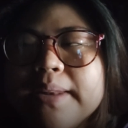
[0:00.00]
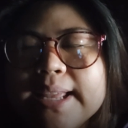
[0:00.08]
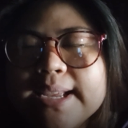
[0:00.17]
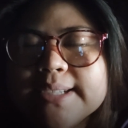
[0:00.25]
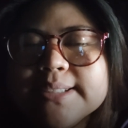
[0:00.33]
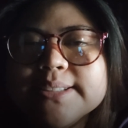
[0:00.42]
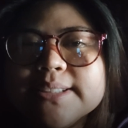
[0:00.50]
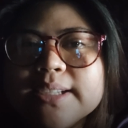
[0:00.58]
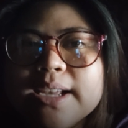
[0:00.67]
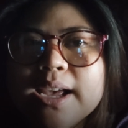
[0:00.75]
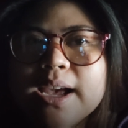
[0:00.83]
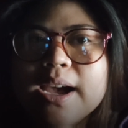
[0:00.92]
place
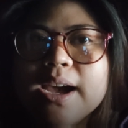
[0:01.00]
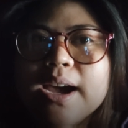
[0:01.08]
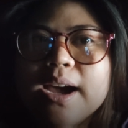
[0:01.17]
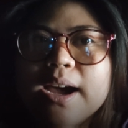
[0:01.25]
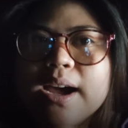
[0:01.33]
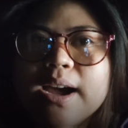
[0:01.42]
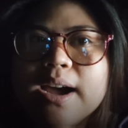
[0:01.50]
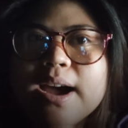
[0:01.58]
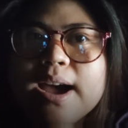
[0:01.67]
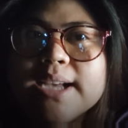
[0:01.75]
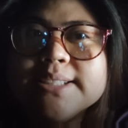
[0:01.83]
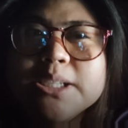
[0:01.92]

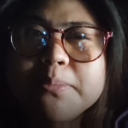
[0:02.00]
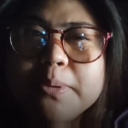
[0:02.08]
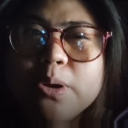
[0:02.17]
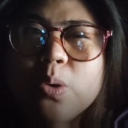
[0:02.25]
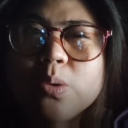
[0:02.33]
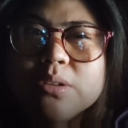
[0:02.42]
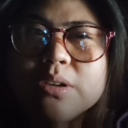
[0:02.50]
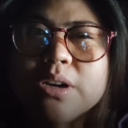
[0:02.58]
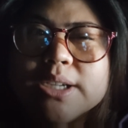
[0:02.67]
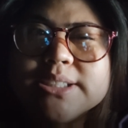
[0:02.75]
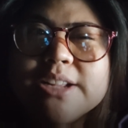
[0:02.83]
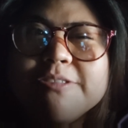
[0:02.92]
a CP holder,
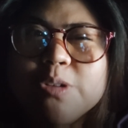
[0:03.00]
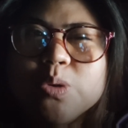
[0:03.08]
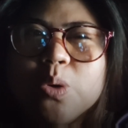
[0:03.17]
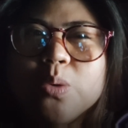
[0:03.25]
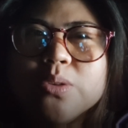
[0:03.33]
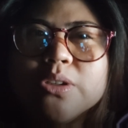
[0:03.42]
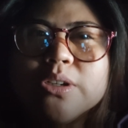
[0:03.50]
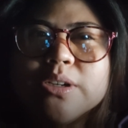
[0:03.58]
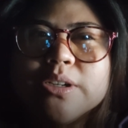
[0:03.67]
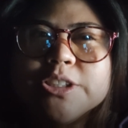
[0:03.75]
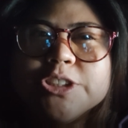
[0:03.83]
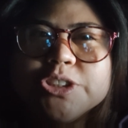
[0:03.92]
a cell phone holder,
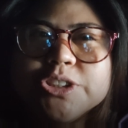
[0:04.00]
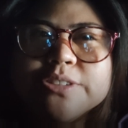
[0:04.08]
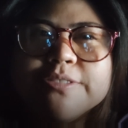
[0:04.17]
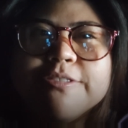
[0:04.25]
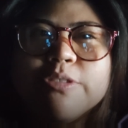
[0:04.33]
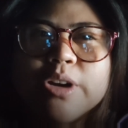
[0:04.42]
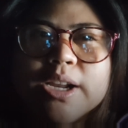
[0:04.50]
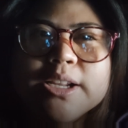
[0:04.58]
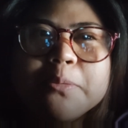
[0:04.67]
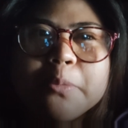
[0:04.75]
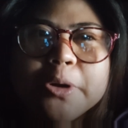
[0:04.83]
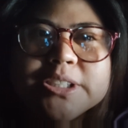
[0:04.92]
just for an
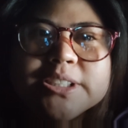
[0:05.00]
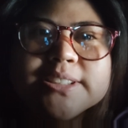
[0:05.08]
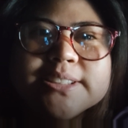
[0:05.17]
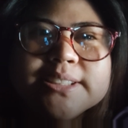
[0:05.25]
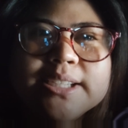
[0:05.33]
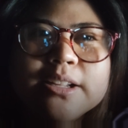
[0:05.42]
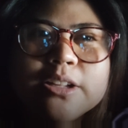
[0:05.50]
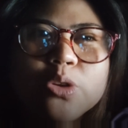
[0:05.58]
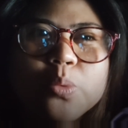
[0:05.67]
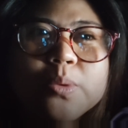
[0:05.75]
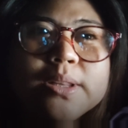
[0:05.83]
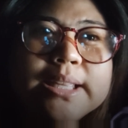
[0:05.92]
emergency that
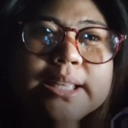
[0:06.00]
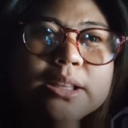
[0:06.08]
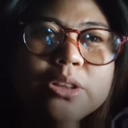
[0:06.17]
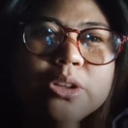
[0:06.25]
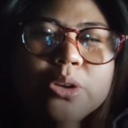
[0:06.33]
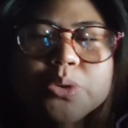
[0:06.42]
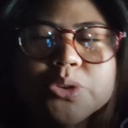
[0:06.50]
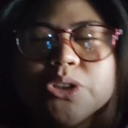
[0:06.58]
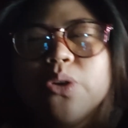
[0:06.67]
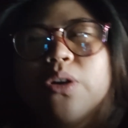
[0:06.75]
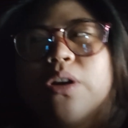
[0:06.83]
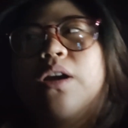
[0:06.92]
you will need to use
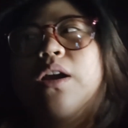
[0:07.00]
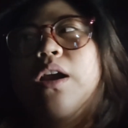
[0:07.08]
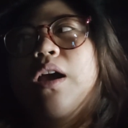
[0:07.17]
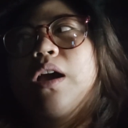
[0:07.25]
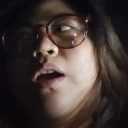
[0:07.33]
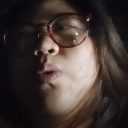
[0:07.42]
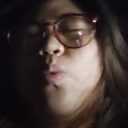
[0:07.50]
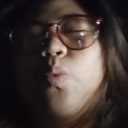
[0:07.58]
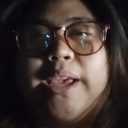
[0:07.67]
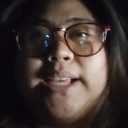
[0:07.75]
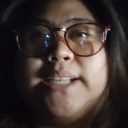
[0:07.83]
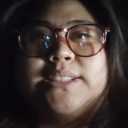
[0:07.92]
your
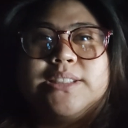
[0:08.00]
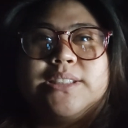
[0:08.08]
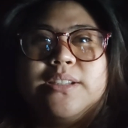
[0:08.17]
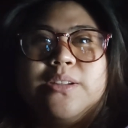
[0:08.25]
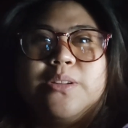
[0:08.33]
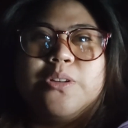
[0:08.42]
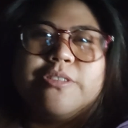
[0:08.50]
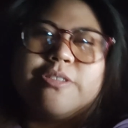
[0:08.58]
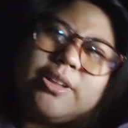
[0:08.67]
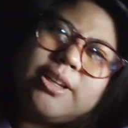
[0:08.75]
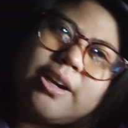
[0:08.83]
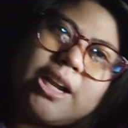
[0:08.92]
Waze,
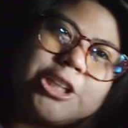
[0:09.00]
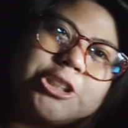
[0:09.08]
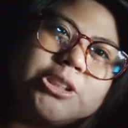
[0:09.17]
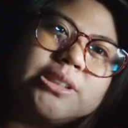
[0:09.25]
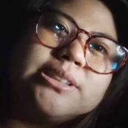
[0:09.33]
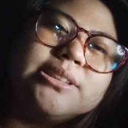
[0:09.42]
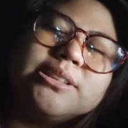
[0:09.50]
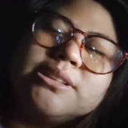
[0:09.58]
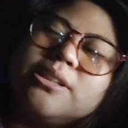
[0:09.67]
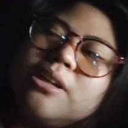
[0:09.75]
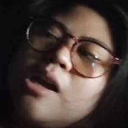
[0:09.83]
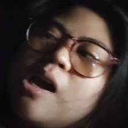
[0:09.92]
for
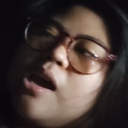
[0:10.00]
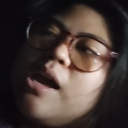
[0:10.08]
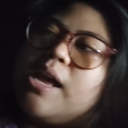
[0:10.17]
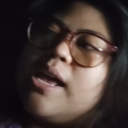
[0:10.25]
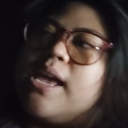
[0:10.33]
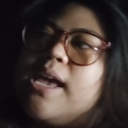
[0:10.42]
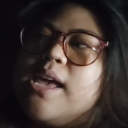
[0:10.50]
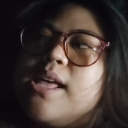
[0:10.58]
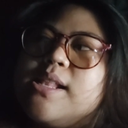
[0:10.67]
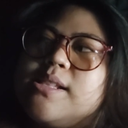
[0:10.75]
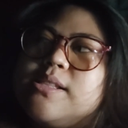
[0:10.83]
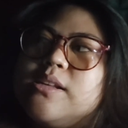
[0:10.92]
directions.
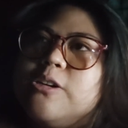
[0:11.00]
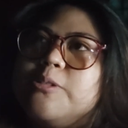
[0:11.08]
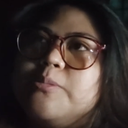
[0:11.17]
And